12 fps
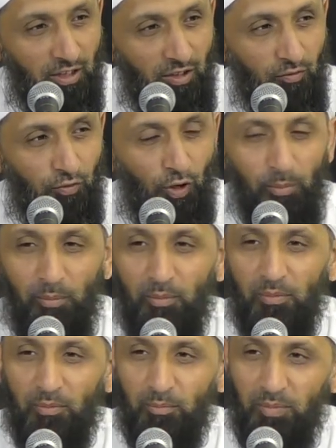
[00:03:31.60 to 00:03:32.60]

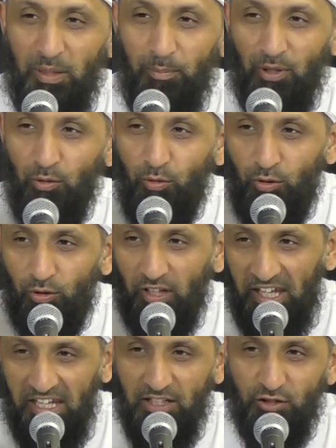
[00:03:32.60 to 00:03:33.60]
from people who
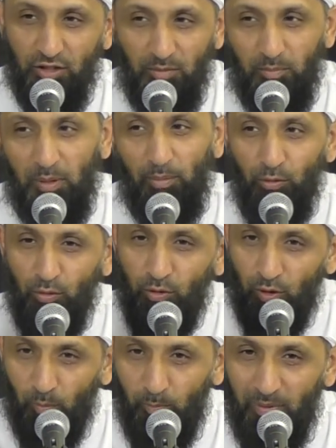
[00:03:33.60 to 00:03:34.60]
look Asian, people who
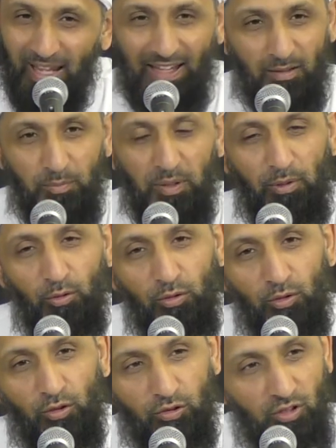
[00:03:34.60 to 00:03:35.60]
look black, people who
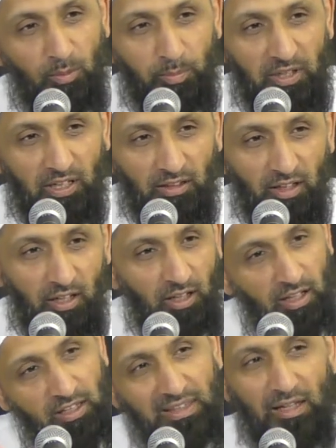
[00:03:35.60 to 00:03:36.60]
look European,
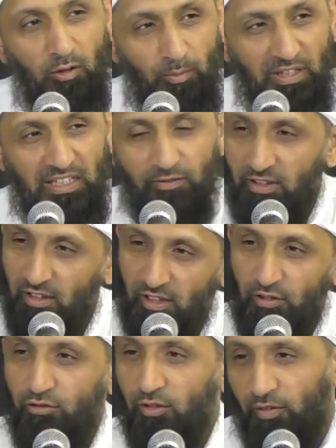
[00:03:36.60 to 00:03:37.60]
they will be leaving the
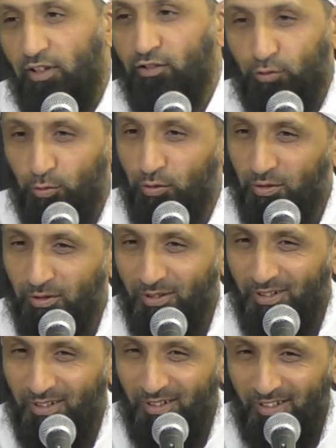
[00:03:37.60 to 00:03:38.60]
country very soon.
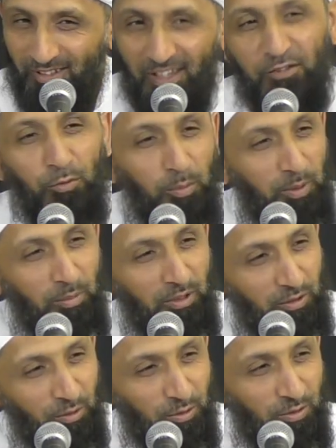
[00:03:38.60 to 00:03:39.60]
That's what people
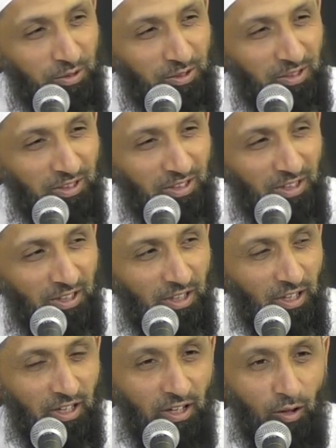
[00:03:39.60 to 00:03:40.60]
thought.
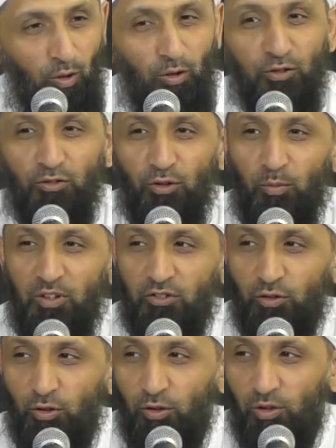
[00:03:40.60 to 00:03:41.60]
Also we
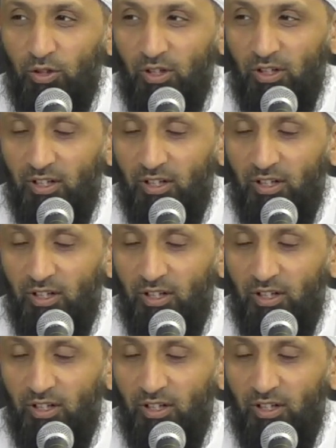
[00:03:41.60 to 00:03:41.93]
saw,